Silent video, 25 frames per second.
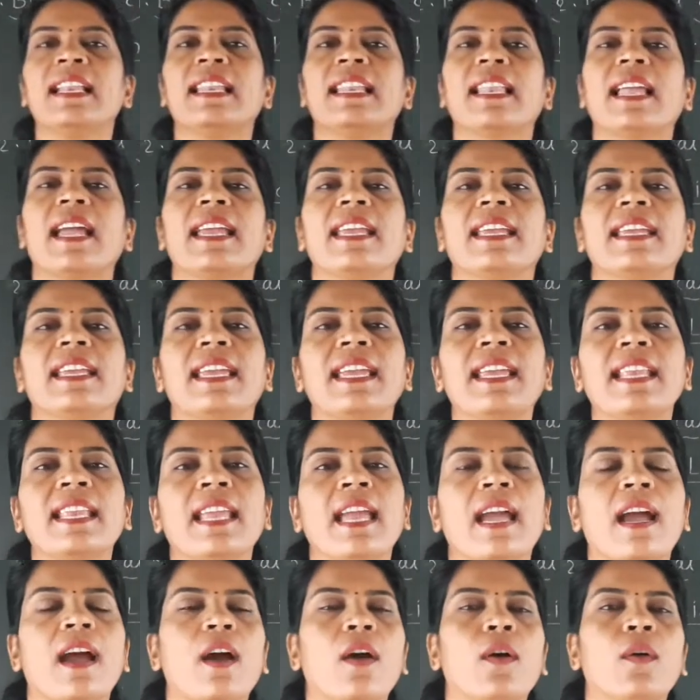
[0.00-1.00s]
lichen
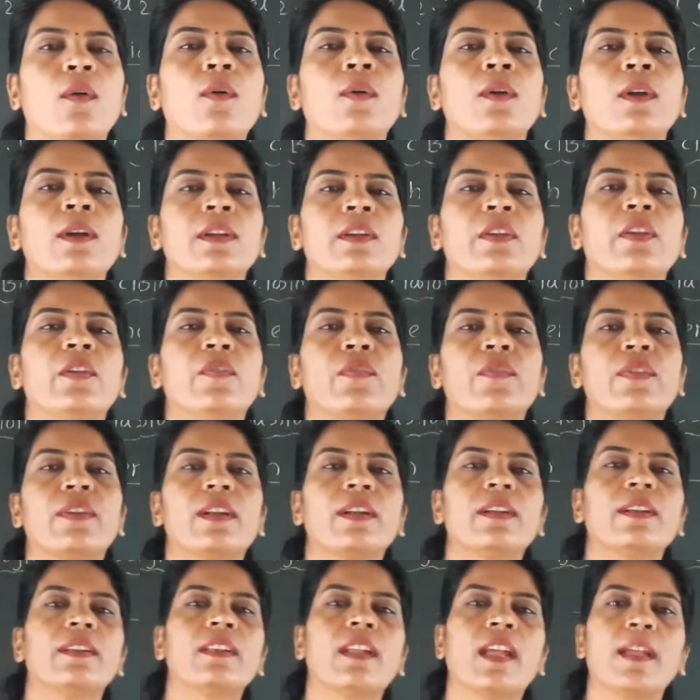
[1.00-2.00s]
have
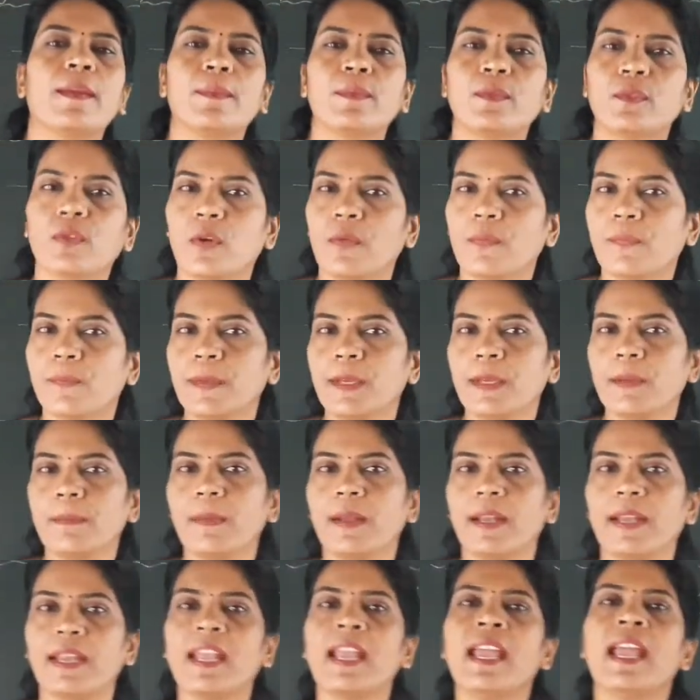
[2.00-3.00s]
different types of
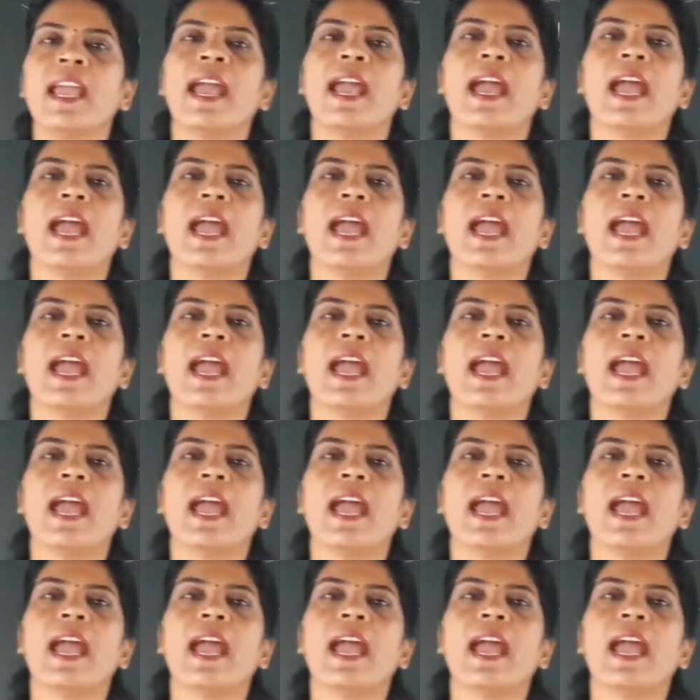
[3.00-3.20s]
pigment,